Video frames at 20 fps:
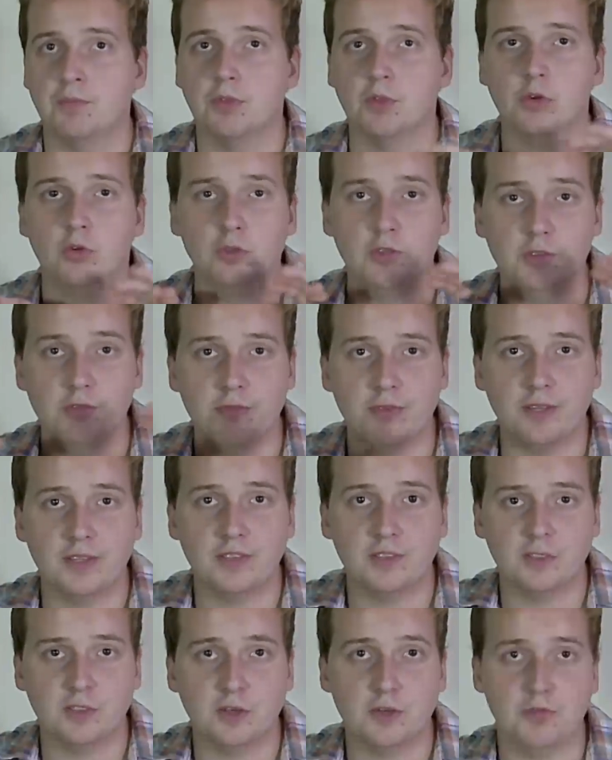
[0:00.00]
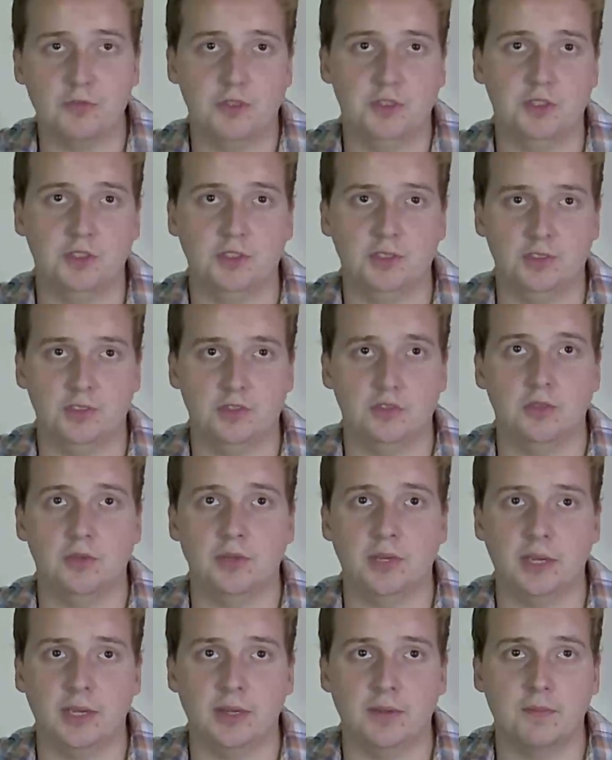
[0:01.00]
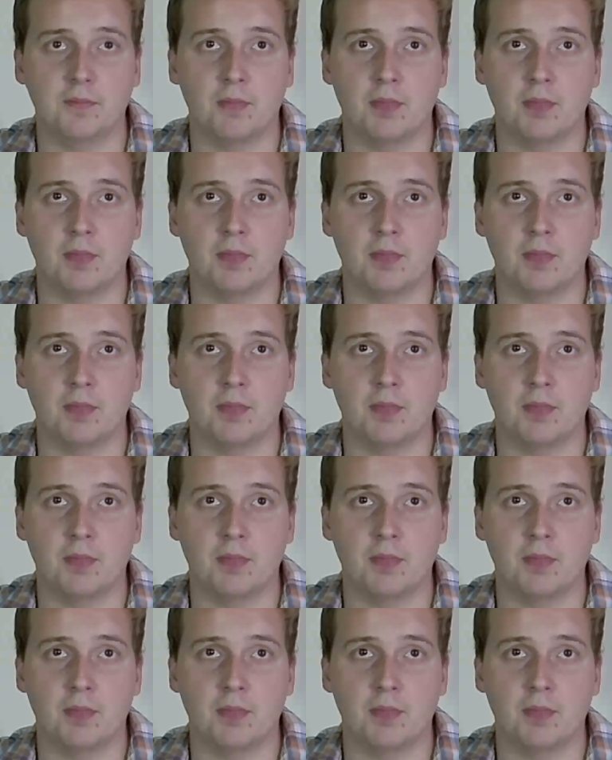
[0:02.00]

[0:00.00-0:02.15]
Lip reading: who defends selfishness, okay?